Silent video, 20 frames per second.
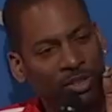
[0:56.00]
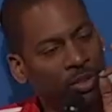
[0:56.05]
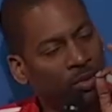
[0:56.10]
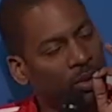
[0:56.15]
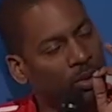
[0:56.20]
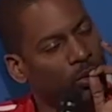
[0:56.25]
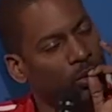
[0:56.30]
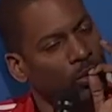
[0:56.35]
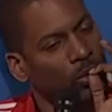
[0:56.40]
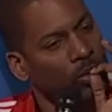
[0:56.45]
it
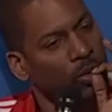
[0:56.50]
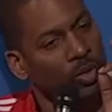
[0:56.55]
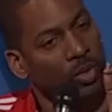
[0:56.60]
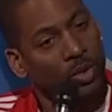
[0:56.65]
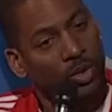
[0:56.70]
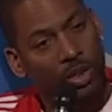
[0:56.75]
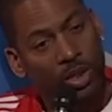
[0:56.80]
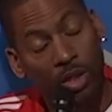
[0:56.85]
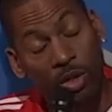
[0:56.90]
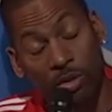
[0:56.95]
too.
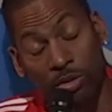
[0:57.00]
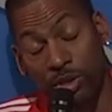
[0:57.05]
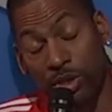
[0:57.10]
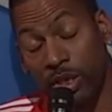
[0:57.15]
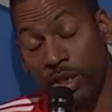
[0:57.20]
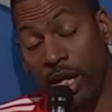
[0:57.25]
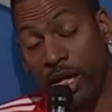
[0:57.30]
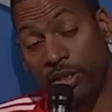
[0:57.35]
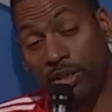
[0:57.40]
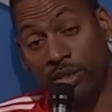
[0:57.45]
Oh, shit,
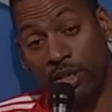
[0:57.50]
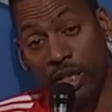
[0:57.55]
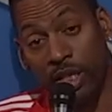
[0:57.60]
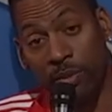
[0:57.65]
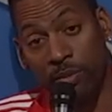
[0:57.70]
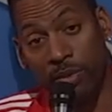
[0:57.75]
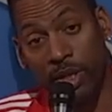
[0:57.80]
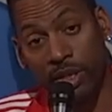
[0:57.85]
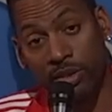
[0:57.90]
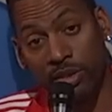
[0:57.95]
that's
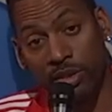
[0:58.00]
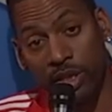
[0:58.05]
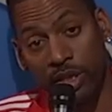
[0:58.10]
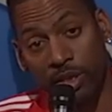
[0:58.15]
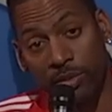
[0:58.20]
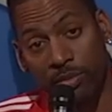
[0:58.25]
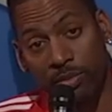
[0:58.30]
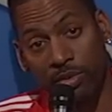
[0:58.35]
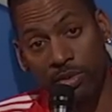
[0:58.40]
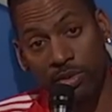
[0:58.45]
deep, that's deep.